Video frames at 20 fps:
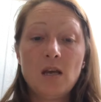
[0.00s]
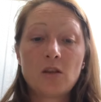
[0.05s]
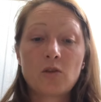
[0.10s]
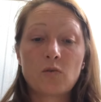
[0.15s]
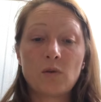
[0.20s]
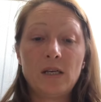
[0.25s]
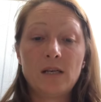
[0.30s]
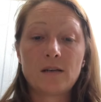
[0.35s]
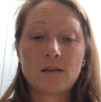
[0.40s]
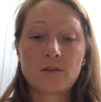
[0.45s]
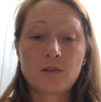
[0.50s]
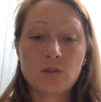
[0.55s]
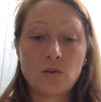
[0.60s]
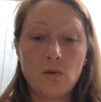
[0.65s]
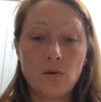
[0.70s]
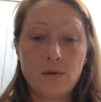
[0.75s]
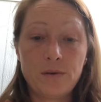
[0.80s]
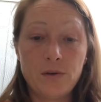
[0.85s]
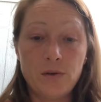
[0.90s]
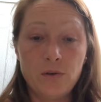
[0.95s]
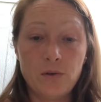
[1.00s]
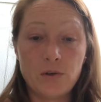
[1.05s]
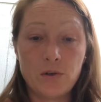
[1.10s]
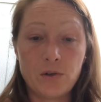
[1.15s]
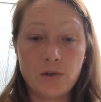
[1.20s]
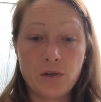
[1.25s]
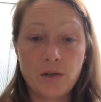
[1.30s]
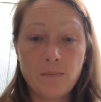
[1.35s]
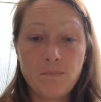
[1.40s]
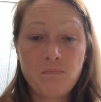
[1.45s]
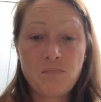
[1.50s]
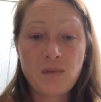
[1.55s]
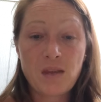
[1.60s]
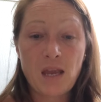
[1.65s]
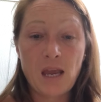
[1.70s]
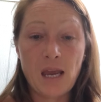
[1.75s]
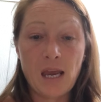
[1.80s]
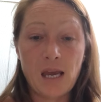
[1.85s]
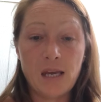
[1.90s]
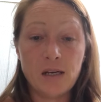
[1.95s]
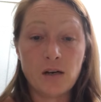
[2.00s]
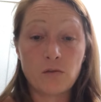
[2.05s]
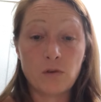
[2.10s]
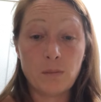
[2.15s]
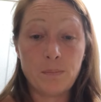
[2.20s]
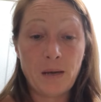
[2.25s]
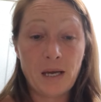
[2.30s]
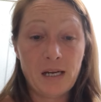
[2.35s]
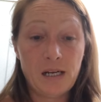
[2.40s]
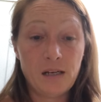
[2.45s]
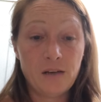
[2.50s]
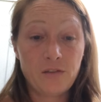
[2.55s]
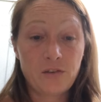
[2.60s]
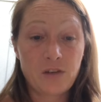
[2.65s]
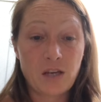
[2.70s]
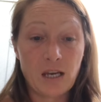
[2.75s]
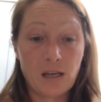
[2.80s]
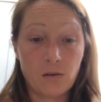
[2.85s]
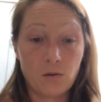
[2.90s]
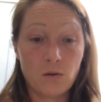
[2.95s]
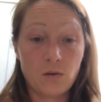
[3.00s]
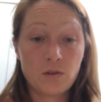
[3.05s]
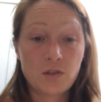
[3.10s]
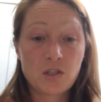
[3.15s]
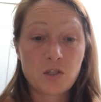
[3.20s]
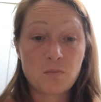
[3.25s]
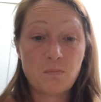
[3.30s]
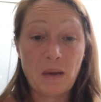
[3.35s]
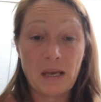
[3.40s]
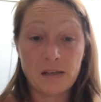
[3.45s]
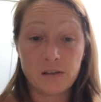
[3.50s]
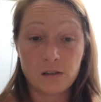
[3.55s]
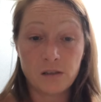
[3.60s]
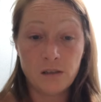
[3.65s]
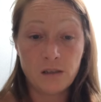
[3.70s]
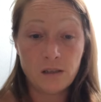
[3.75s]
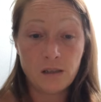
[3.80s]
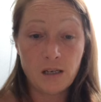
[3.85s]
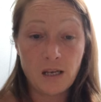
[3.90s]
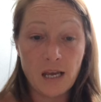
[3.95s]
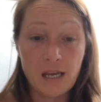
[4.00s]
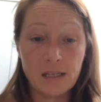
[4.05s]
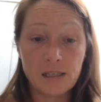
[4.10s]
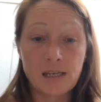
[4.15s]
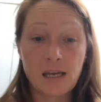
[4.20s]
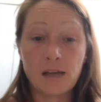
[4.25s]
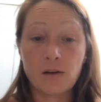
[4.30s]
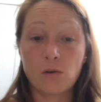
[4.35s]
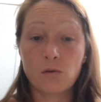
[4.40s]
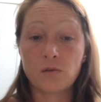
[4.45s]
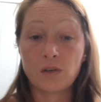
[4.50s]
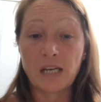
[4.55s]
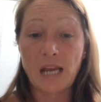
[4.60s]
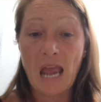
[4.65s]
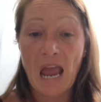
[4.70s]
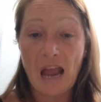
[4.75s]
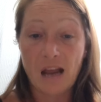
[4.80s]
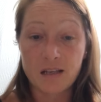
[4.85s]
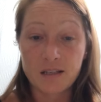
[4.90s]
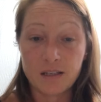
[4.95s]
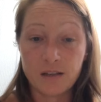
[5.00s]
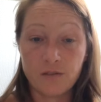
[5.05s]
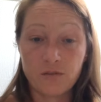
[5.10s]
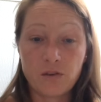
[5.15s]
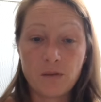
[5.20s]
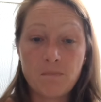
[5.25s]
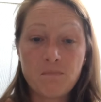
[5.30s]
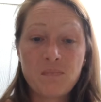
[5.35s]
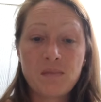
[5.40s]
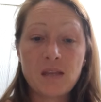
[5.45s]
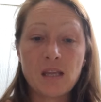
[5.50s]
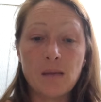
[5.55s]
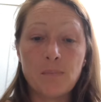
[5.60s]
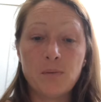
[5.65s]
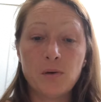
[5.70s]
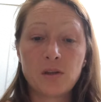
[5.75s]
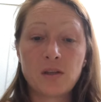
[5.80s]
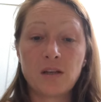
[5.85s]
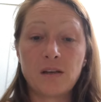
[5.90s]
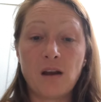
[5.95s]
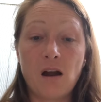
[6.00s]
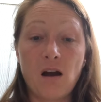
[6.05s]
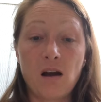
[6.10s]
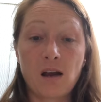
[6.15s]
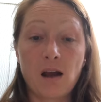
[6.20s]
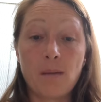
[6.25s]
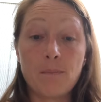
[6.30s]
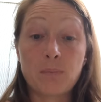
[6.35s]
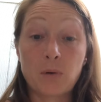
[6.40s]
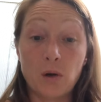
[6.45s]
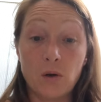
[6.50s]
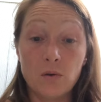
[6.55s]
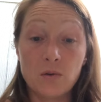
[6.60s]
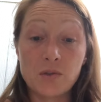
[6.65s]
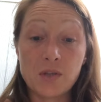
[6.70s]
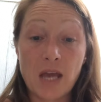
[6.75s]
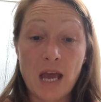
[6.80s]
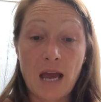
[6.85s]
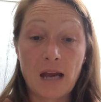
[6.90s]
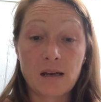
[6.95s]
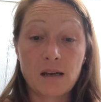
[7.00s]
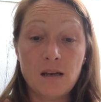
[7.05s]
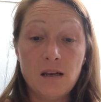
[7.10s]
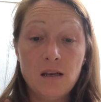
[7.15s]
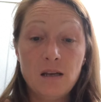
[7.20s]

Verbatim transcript: Three years old, neutered, and a repetitive kennel spinner and kennel reactive. They put the dog on Prozac.